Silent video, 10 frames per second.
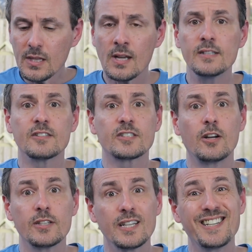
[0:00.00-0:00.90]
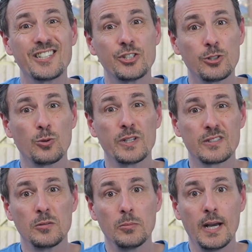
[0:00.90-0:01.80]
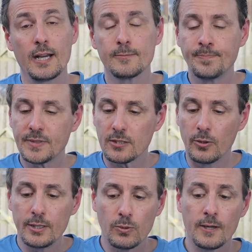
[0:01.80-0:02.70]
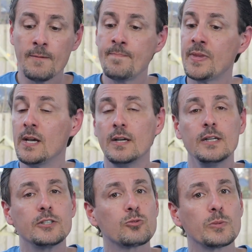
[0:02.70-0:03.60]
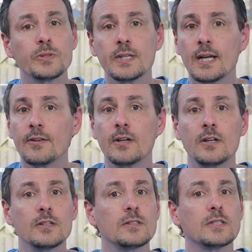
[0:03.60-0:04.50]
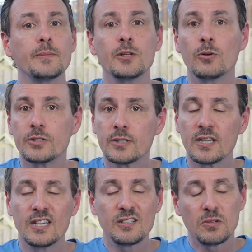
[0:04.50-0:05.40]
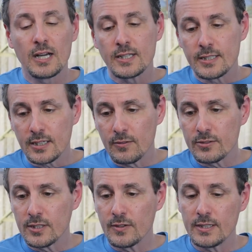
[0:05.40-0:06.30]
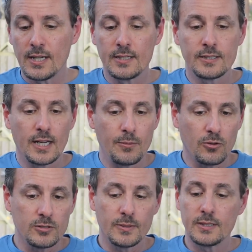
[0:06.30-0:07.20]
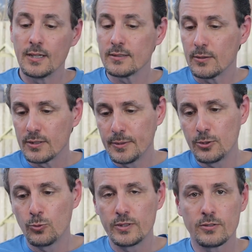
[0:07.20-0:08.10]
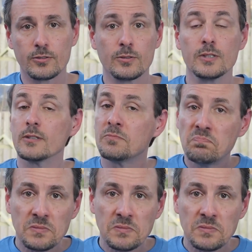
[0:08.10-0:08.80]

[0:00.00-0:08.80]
And it's a scary thing because you don't know when it's coming back. So anyway, just want to put that out there. Let me know what you think. I like to cover stuff like that, and it came across my desk. Now, let me do research on this.